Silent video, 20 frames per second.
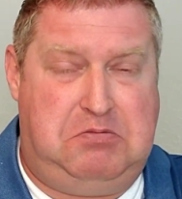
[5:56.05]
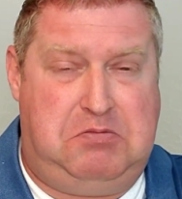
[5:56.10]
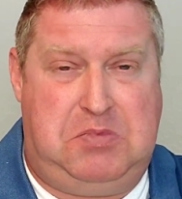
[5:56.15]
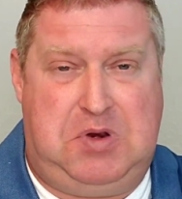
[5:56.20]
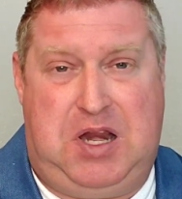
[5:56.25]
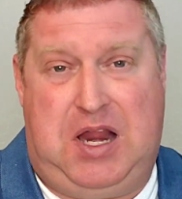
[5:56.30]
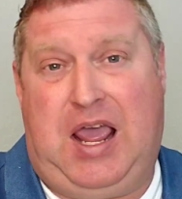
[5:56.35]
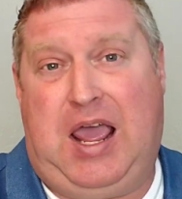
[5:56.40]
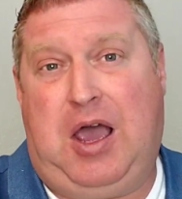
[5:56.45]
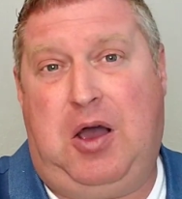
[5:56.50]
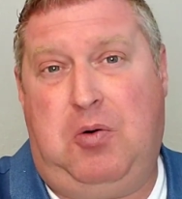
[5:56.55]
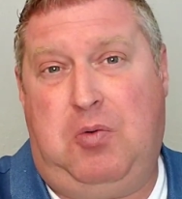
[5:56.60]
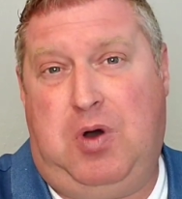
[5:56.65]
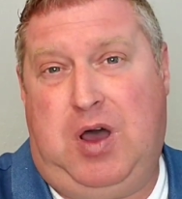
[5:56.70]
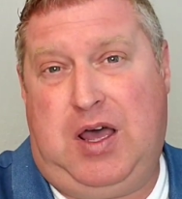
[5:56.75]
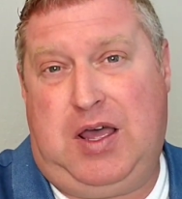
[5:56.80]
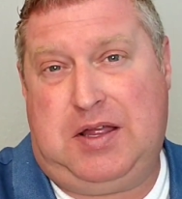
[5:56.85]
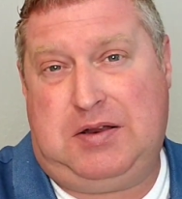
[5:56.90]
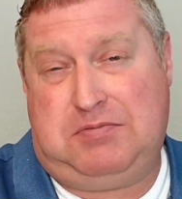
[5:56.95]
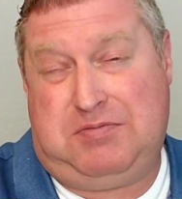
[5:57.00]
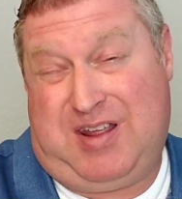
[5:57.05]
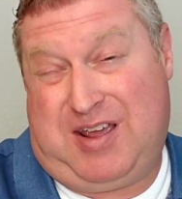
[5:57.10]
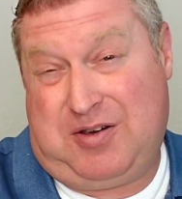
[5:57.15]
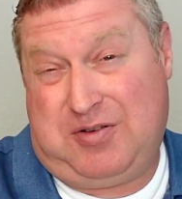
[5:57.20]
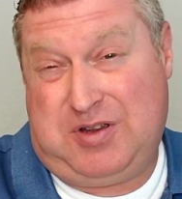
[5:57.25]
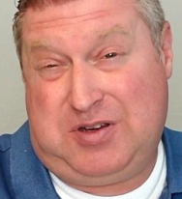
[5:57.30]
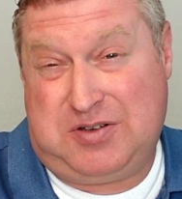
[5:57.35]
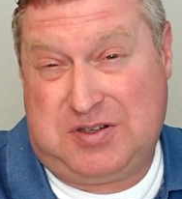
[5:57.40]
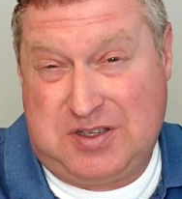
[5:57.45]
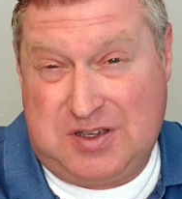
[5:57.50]
Now what?
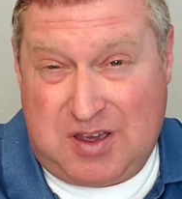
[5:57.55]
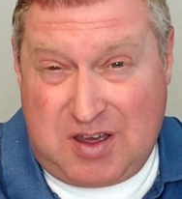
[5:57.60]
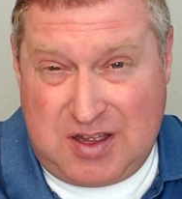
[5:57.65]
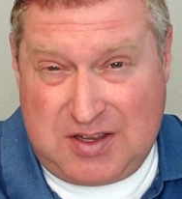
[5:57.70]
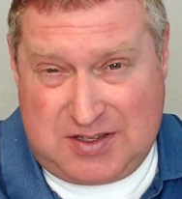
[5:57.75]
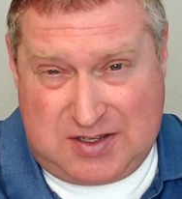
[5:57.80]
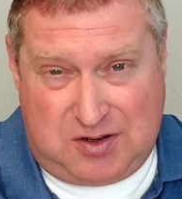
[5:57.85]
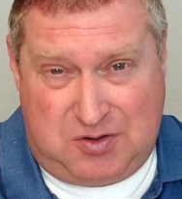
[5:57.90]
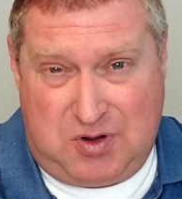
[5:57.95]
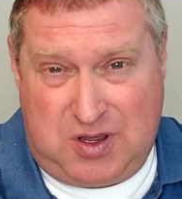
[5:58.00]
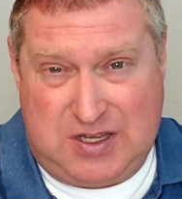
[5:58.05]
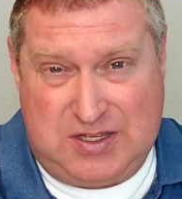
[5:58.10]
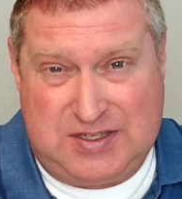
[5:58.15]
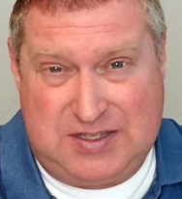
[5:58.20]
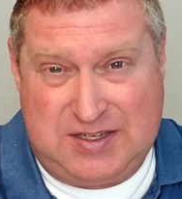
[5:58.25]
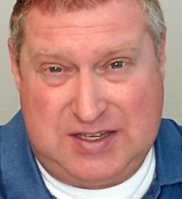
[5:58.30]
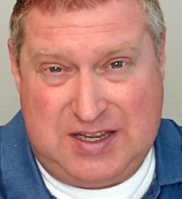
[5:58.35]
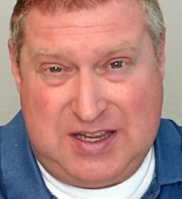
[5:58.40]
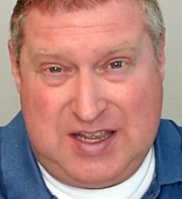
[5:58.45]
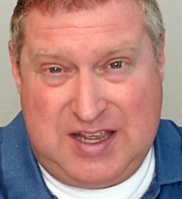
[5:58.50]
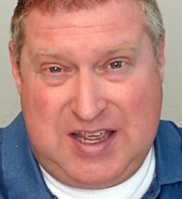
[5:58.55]
Now here's a consequence.